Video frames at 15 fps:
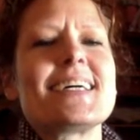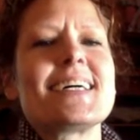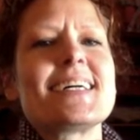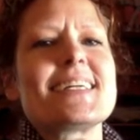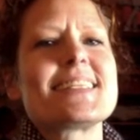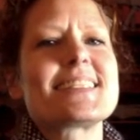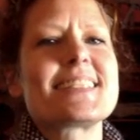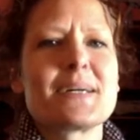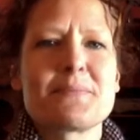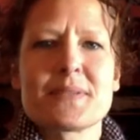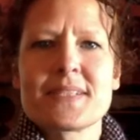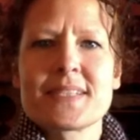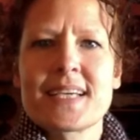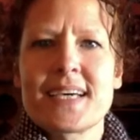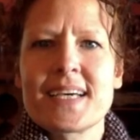
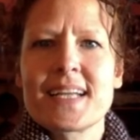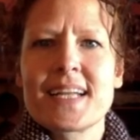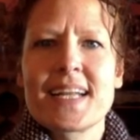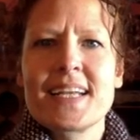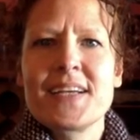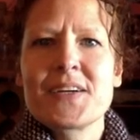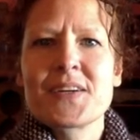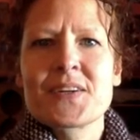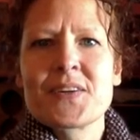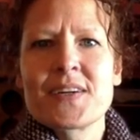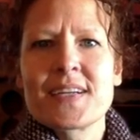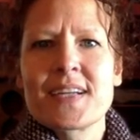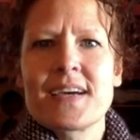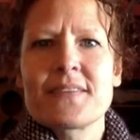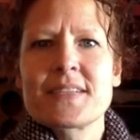samples that you're
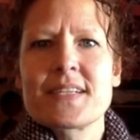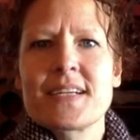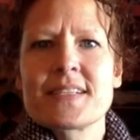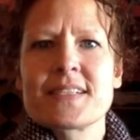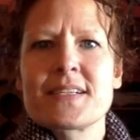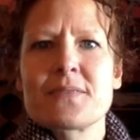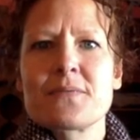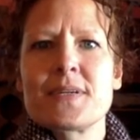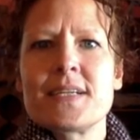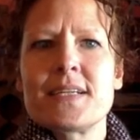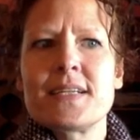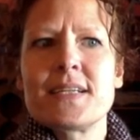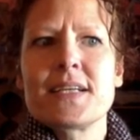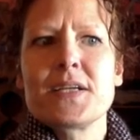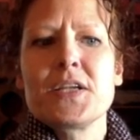going to have a chance to
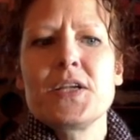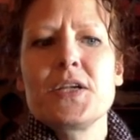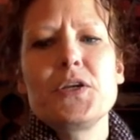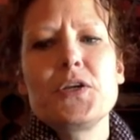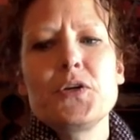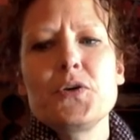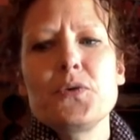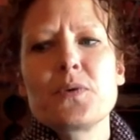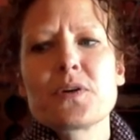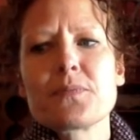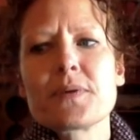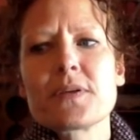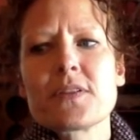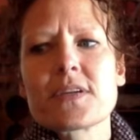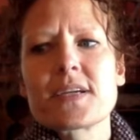read, you will
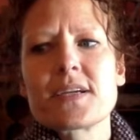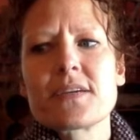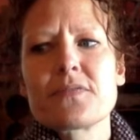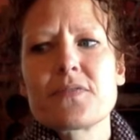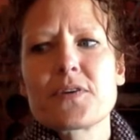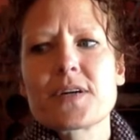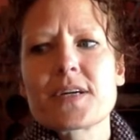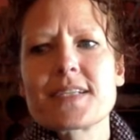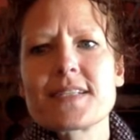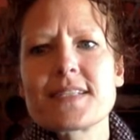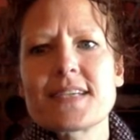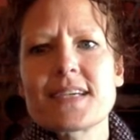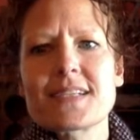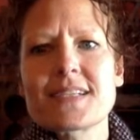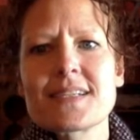be looking for
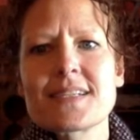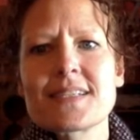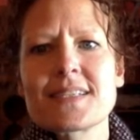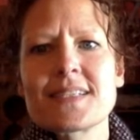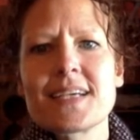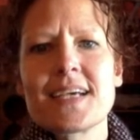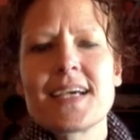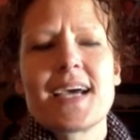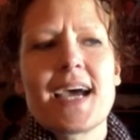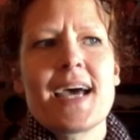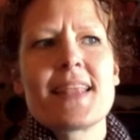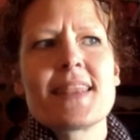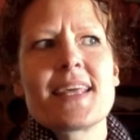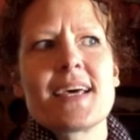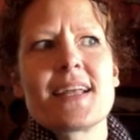concessions,
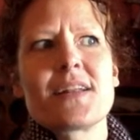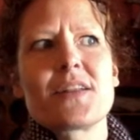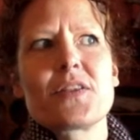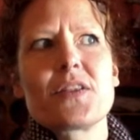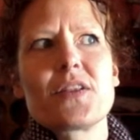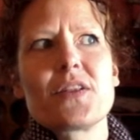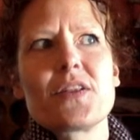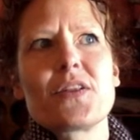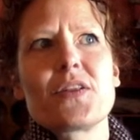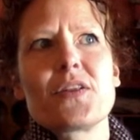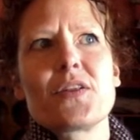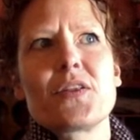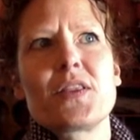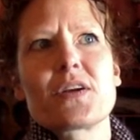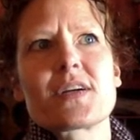and then
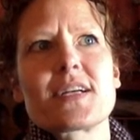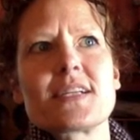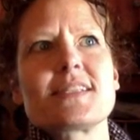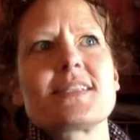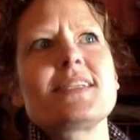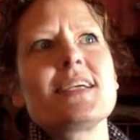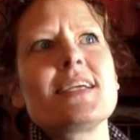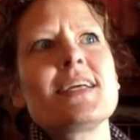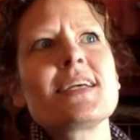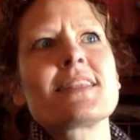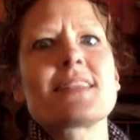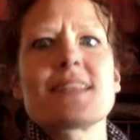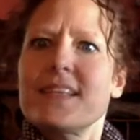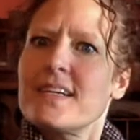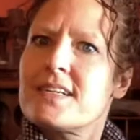they're conceding
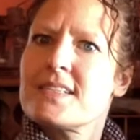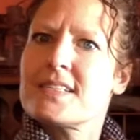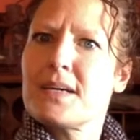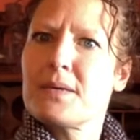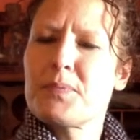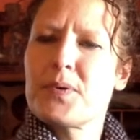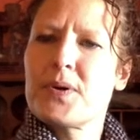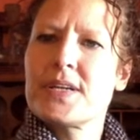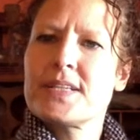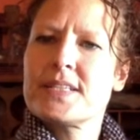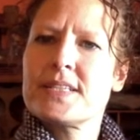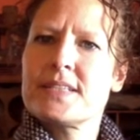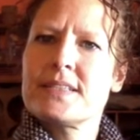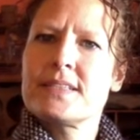that there's a point